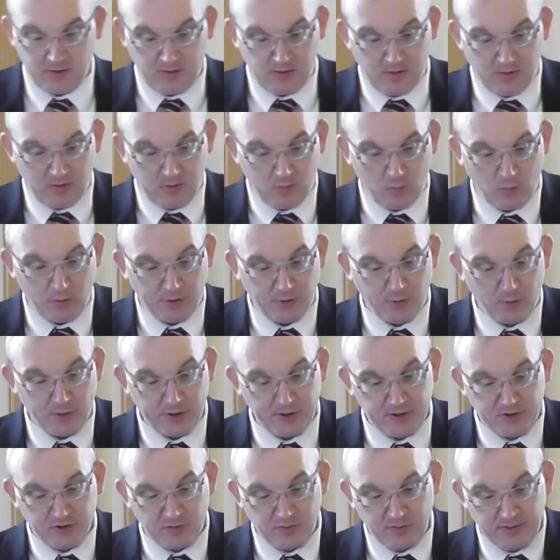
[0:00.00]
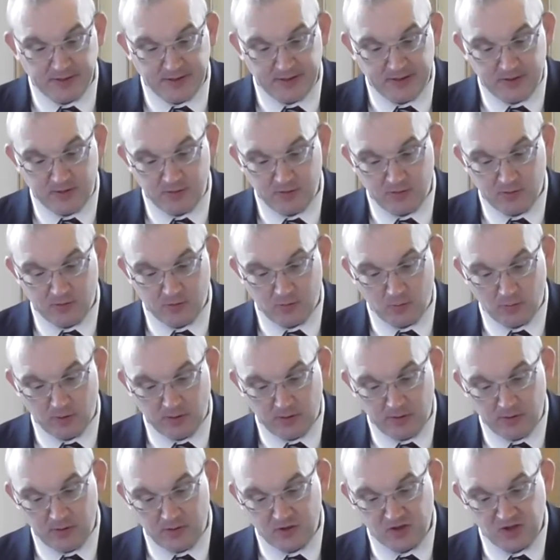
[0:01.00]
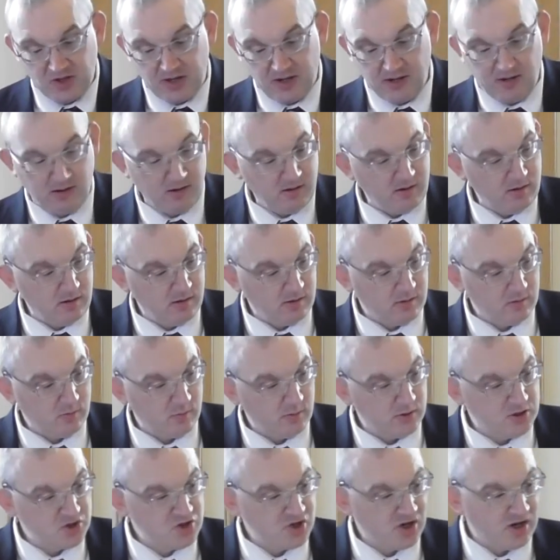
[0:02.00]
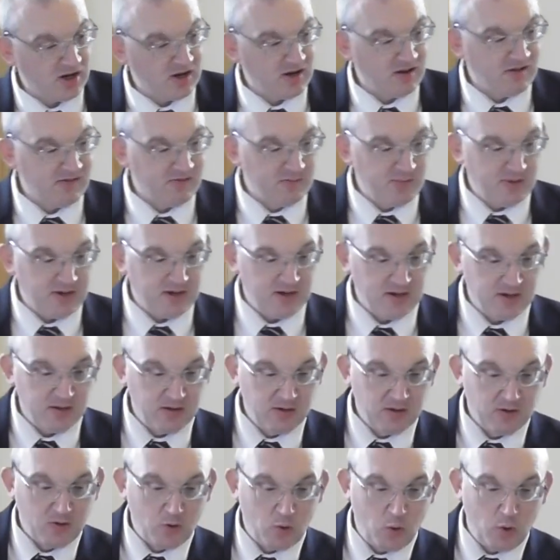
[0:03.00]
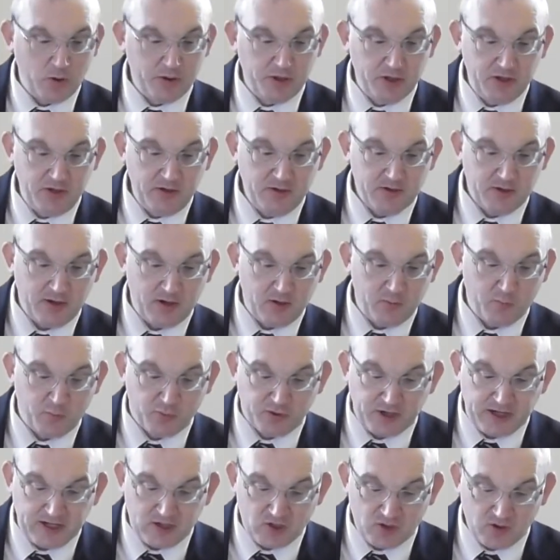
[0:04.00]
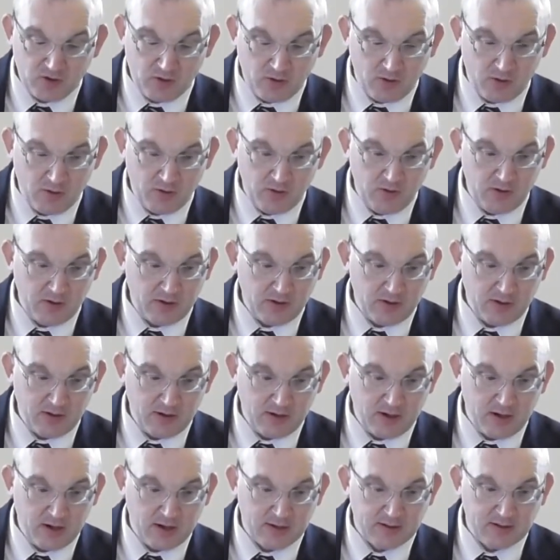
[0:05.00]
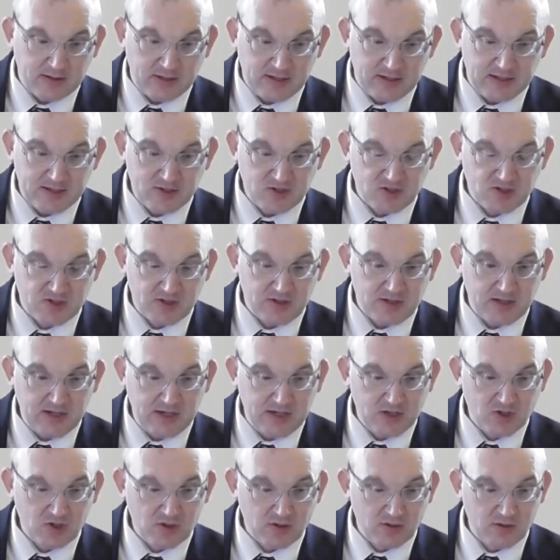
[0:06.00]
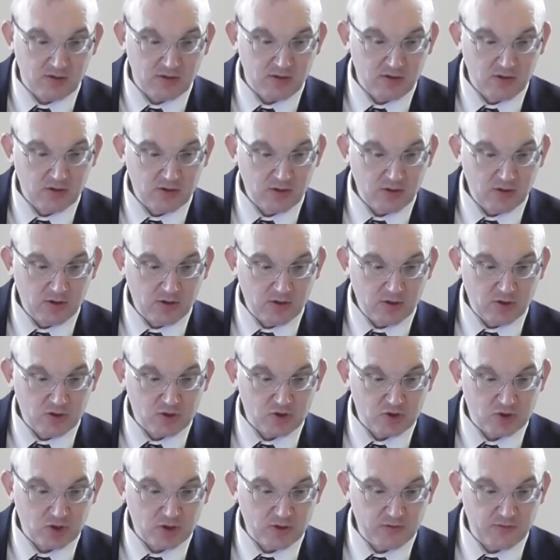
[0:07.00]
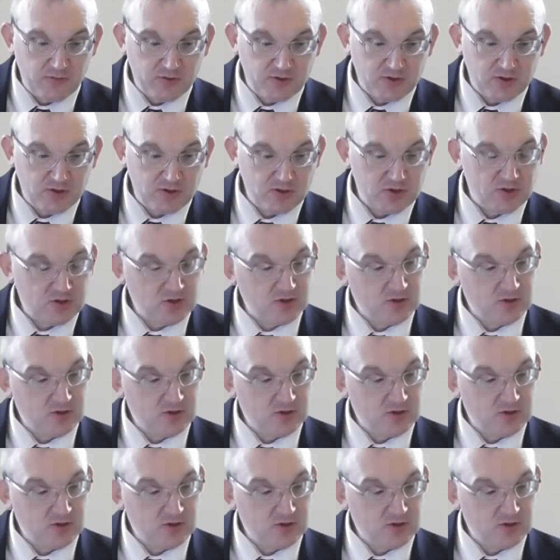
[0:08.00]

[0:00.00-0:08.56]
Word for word: We're going to read words here which have been quoted and preached on at the installation services